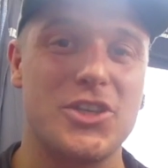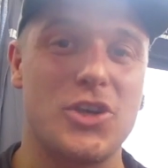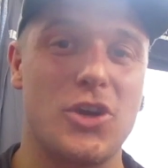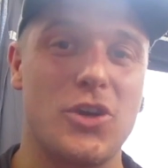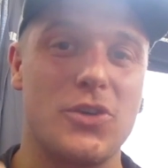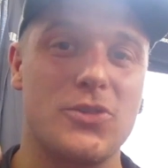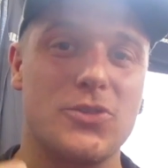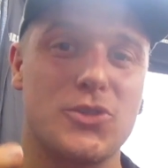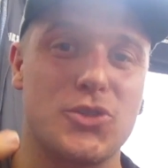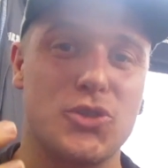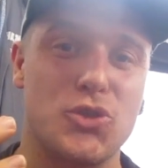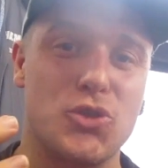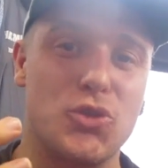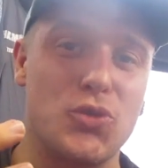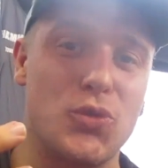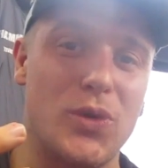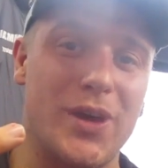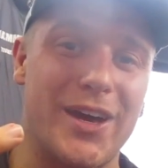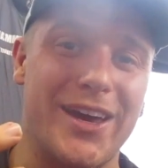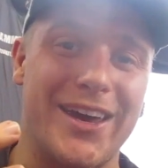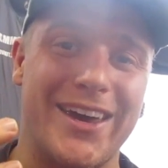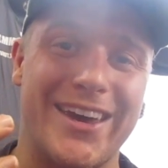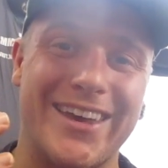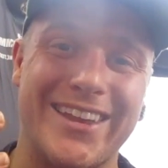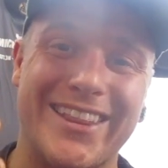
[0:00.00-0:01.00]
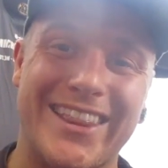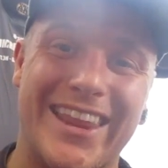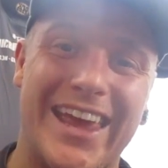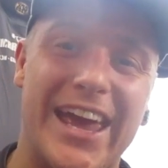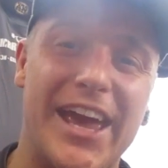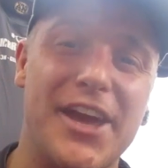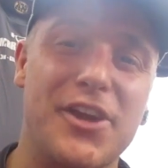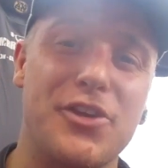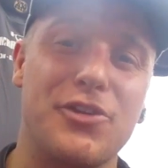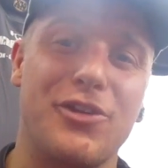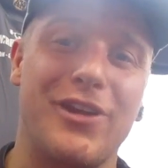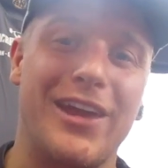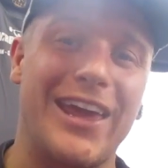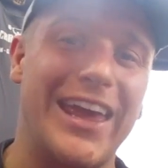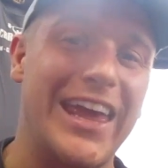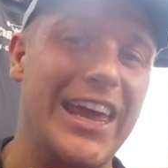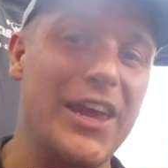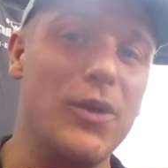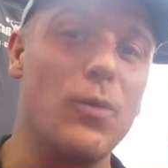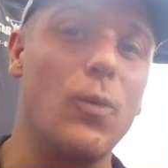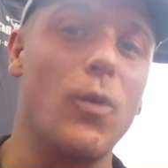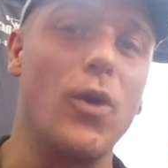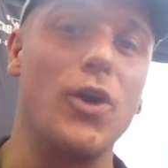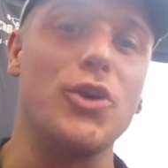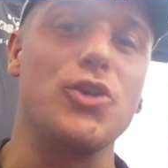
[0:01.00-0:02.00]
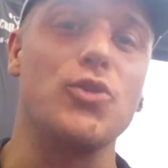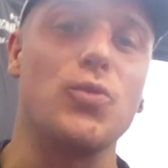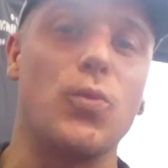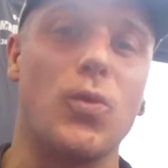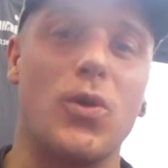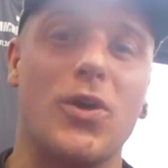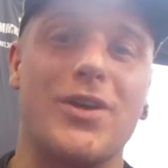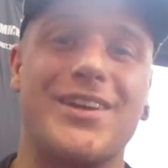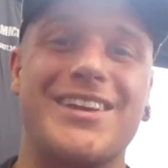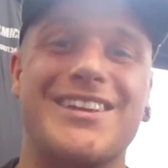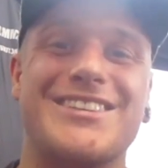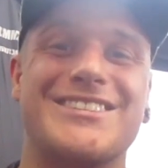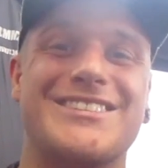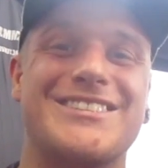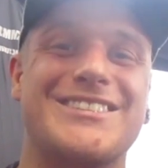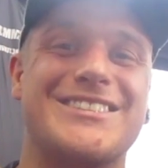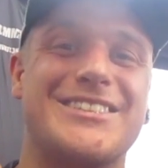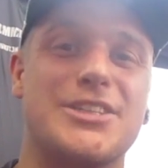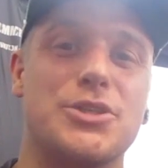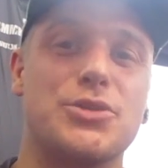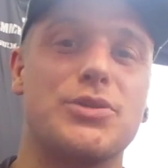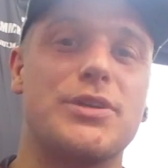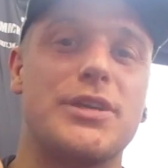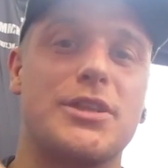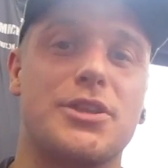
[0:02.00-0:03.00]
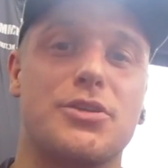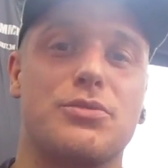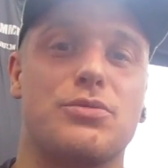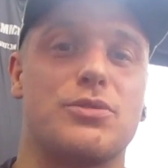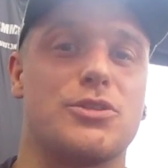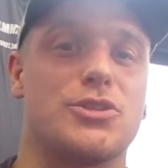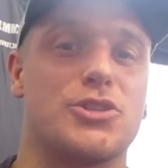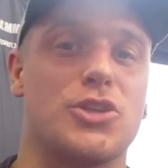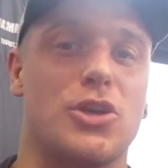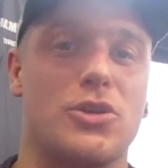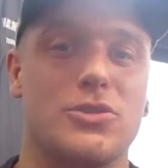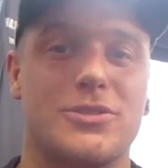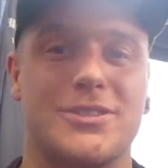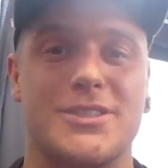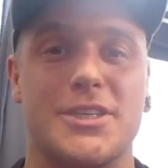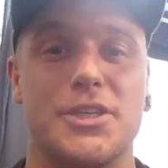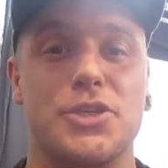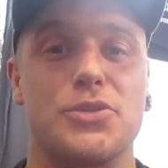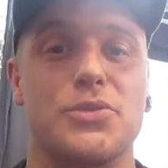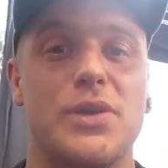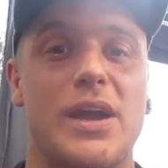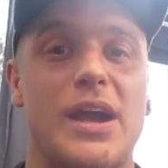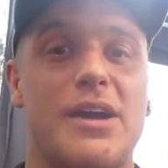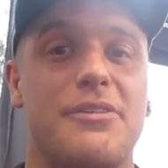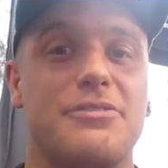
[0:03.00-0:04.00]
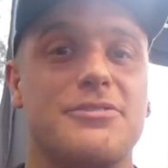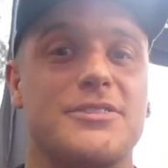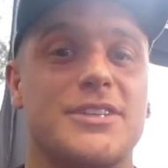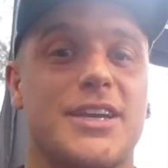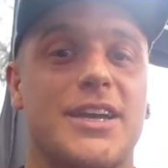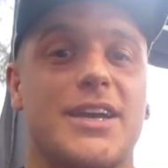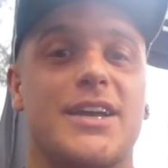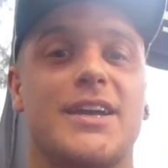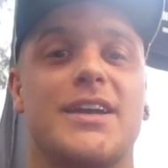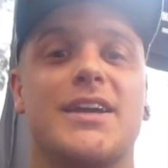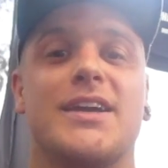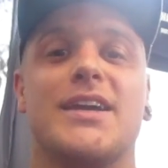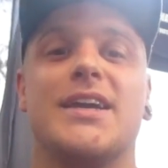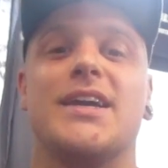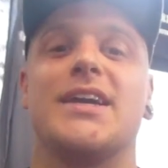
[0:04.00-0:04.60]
going to allow you to eat what you want and still get the results that you're after.